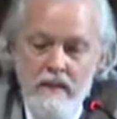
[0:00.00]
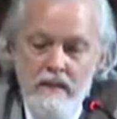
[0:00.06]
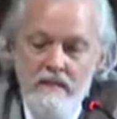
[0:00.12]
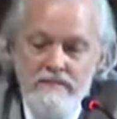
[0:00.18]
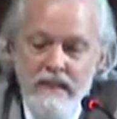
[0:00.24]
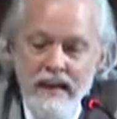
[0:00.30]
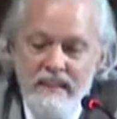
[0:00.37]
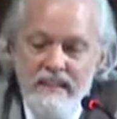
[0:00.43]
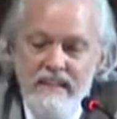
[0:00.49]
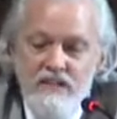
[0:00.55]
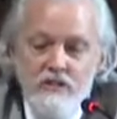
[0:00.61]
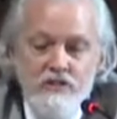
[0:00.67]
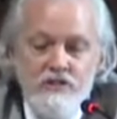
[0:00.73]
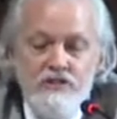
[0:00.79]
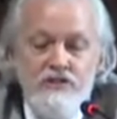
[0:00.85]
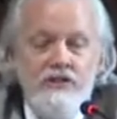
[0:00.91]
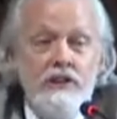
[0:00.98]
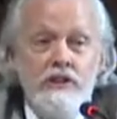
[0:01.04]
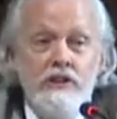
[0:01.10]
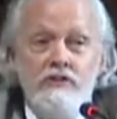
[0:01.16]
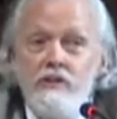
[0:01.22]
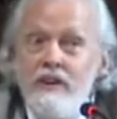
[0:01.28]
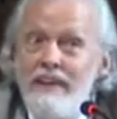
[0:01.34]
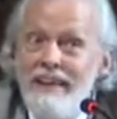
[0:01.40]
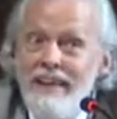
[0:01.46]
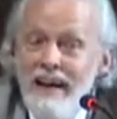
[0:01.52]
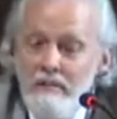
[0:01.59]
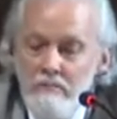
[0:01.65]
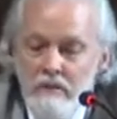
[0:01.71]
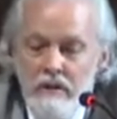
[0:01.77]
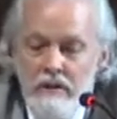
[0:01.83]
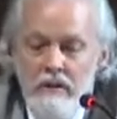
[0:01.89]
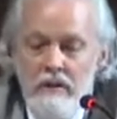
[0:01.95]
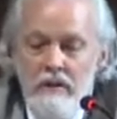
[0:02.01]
The fact that you search for them